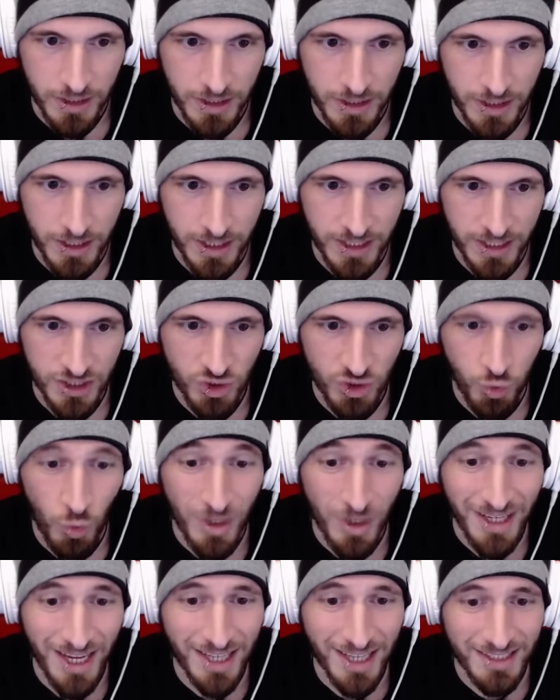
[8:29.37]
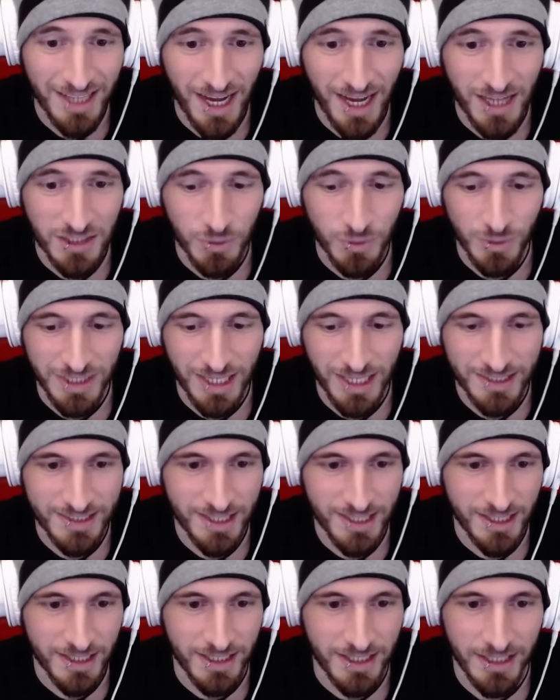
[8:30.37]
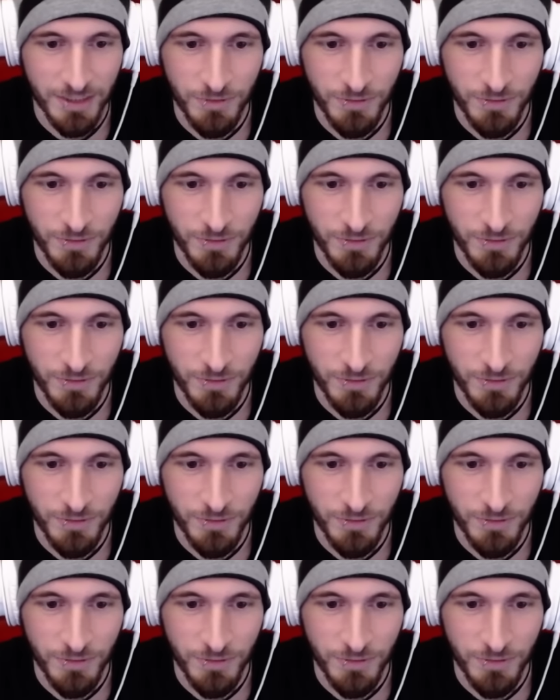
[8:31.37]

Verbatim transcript: And 28,000 with that second hit if